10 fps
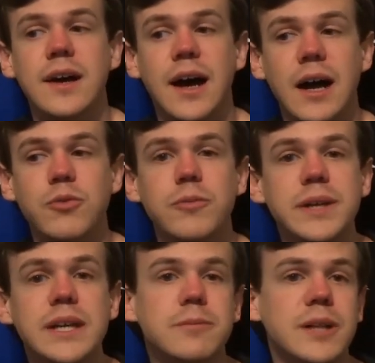I will
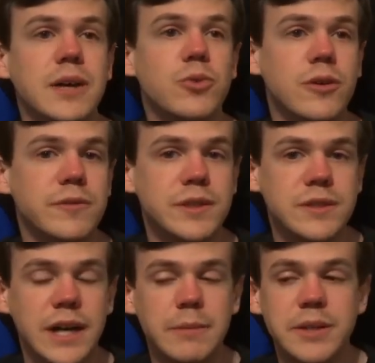begin playing
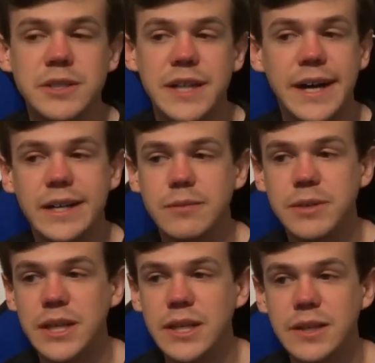Wolfenstein. But it's not going to
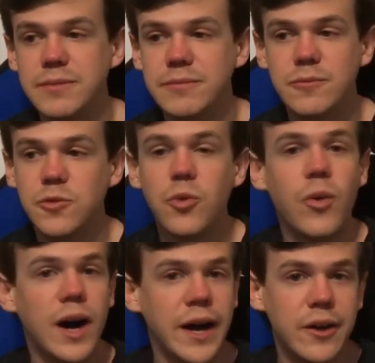be for a
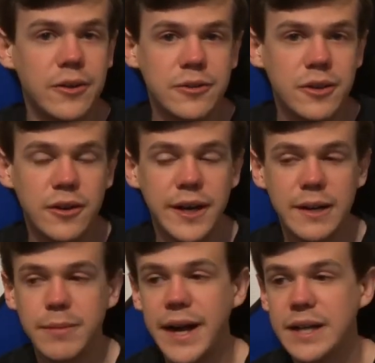while. All right,
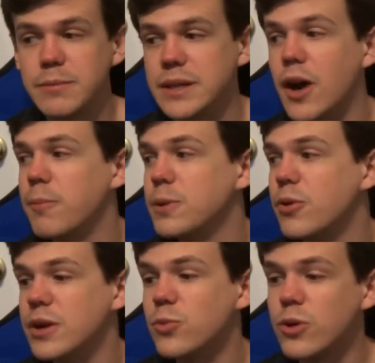I'm not going to be
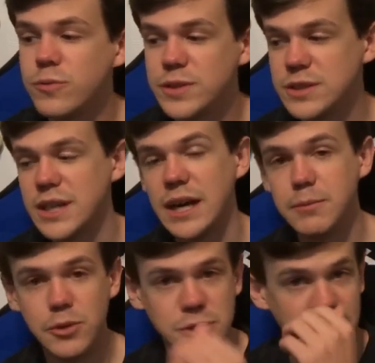uploading Wolfenstein
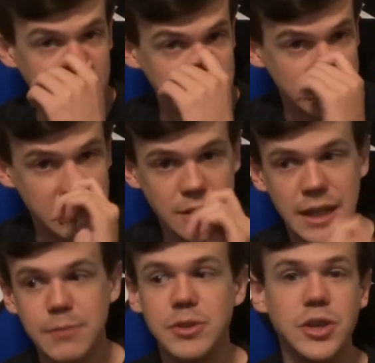most likely until
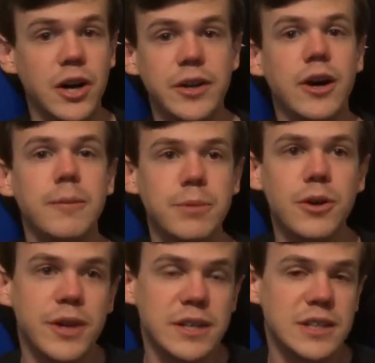I'm done
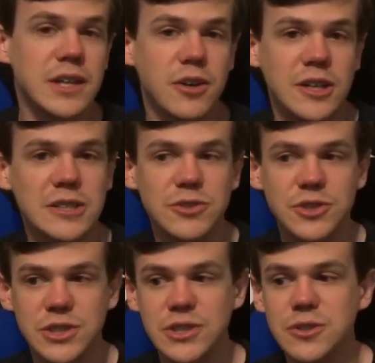uploading, say, Dark
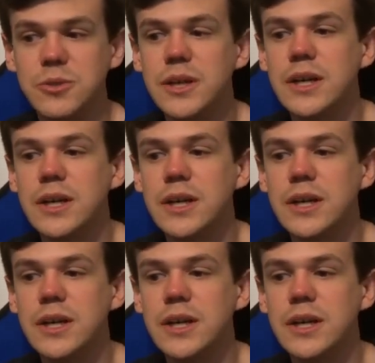Souls 2.